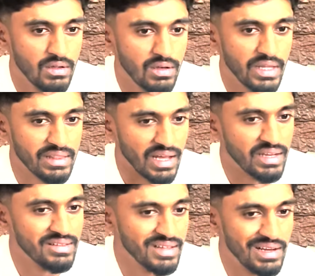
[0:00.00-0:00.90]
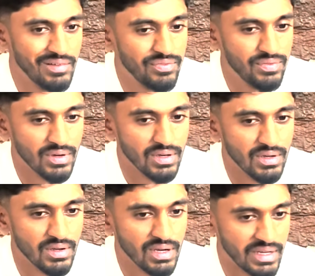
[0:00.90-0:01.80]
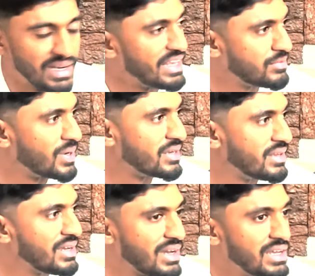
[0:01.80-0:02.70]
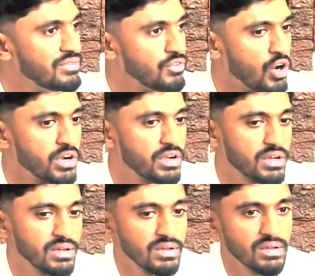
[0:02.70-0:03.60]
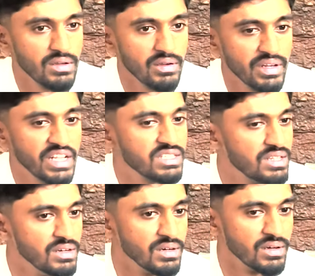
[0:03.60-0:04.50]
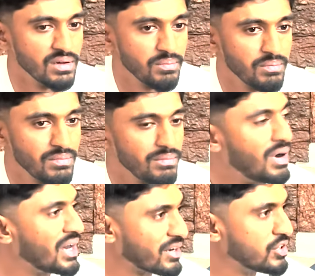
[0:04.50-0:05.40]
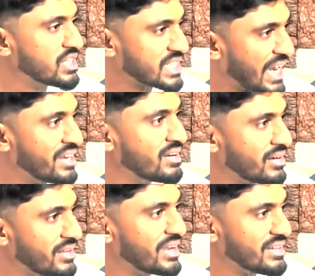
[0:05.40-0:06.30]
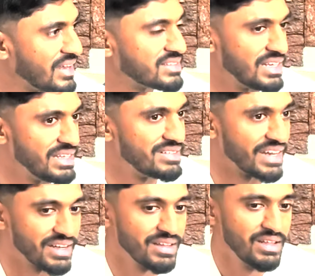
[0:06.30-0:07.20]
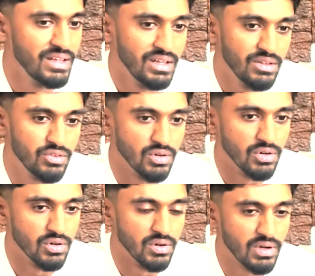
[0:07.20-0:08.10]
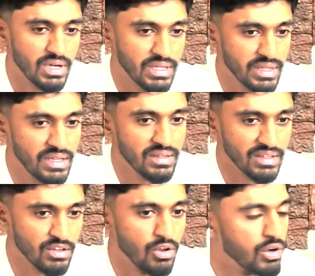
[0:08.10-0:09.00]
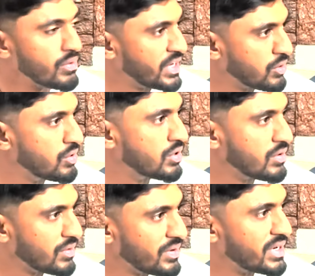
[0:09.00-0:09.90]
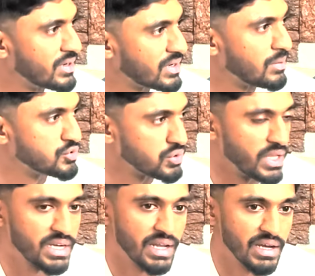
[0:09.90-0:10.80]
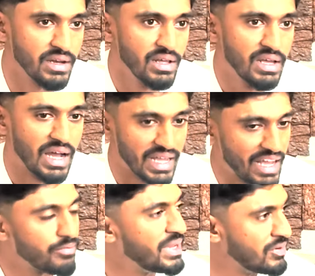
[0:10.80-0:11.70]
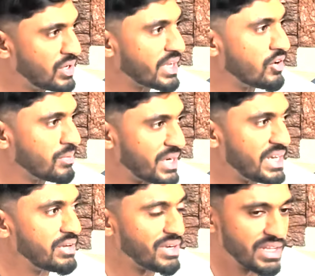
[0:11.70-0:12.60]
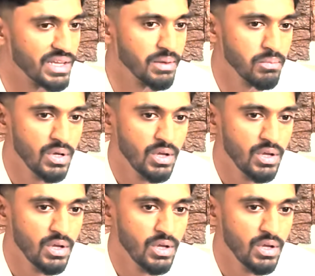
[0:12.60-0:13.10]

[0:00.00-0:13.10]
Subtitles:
like nane self analyze madidre, I have not reached the mark or the standard that is actually set. So I think there's a long way to go when it comes to that, and I have been working on my T20 game.